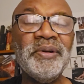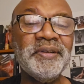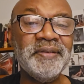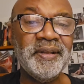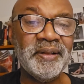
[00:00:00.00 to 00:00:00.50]
I
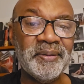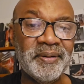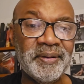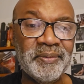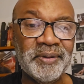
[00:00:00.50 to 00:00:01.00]
went to
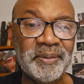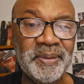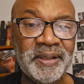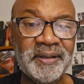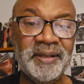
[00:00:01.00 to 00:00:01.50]
the
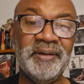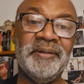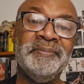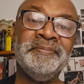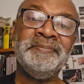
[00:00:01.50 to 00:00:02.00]
Beacon
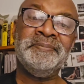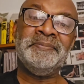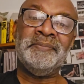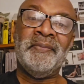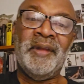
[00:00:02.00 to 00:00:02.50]
Theater
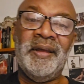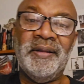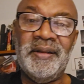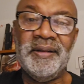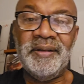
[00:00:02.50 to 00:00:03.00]

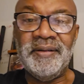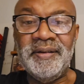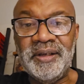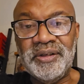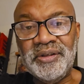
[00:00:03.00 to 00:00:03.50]
to
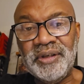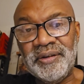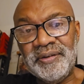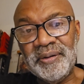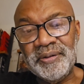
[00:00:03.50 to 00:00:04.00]
see
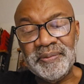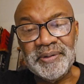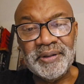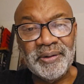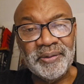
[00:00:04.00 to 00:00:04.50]
a series
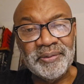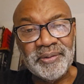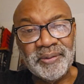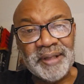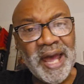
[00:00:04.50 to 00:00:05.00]
of shows
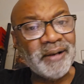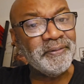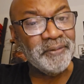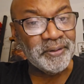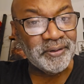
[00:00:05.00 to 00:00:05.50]
called
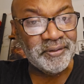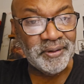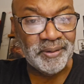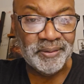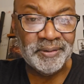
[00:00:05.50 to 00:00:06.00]
California
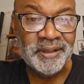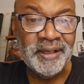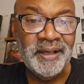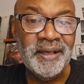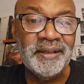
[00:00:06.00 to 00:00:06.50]
Soul
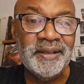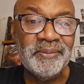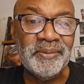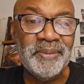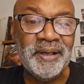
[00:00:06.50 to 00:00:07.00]

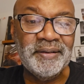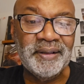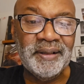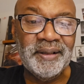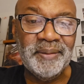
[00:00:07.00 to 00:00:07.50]
that were
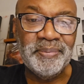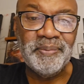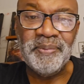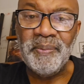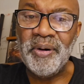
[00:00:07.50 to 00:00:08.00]
basically
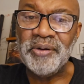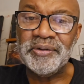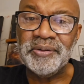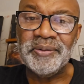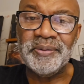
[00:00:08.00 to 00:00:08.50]

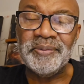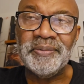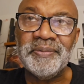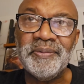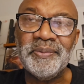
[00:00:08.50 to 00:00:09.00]
promotional
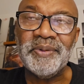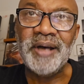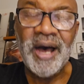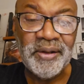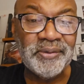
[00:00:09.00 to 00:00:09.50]

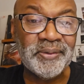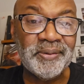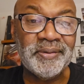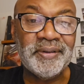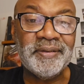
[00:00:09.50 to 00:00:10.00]

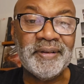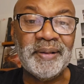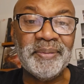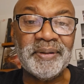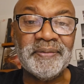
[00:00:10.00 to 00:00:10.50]
concerts to
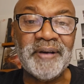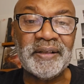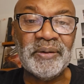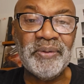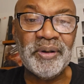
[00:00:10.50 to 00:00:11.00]
celebrate the
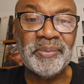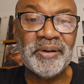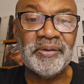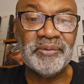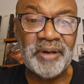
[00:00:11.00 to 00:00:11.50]
fact that Warner
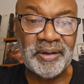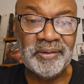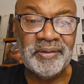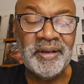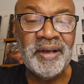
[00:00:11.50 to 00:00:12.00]
Brothers
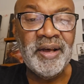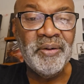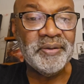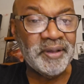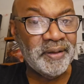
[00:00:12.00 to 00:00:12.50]
Records
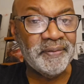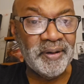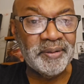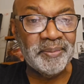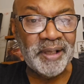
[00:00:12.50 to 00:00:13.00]
was getting
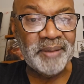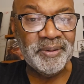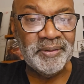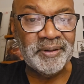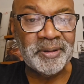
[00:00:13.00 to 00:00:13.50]
involved in
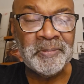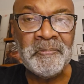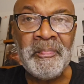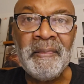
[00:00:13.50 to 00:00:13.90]
black music.